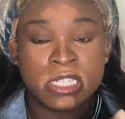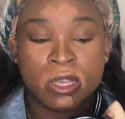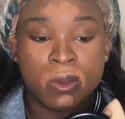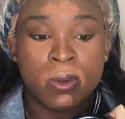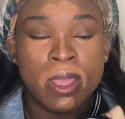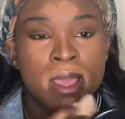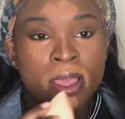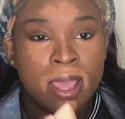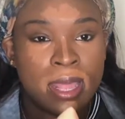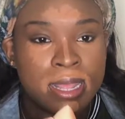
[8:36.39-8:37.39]
So
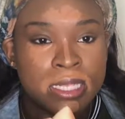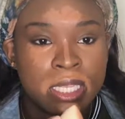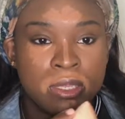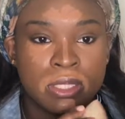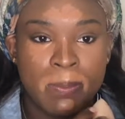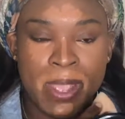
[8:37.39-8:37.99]
I like to use the